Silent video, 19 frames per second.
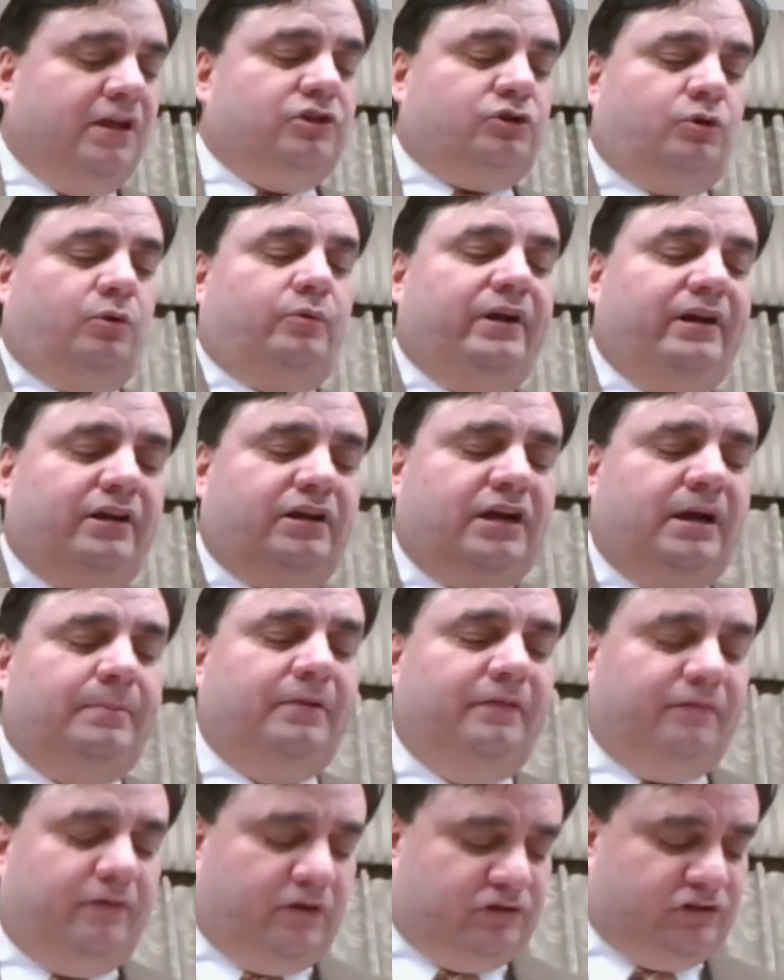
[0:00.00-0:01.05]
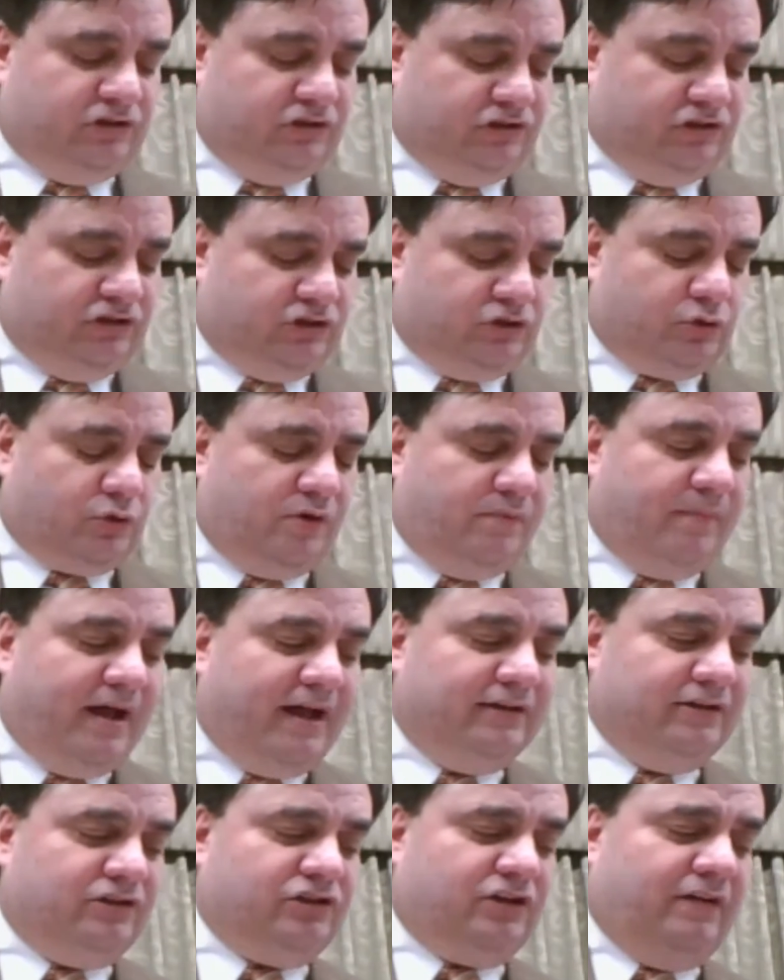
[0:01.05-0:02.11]
So I'll read a couple of verses just to
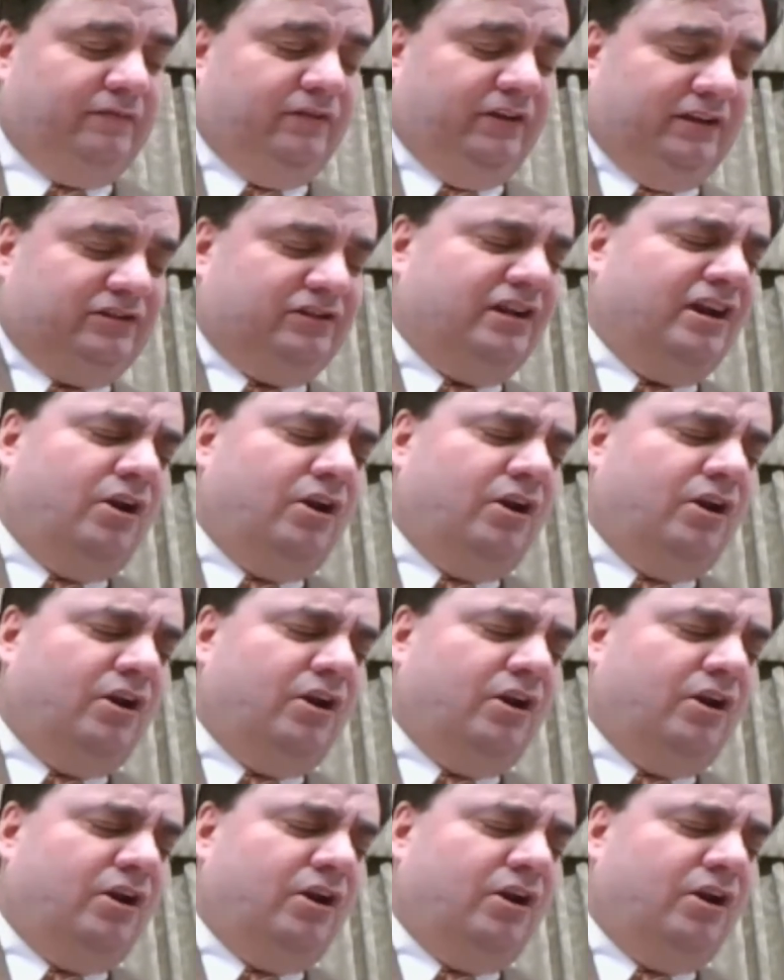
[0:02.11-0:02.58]
remind us of this.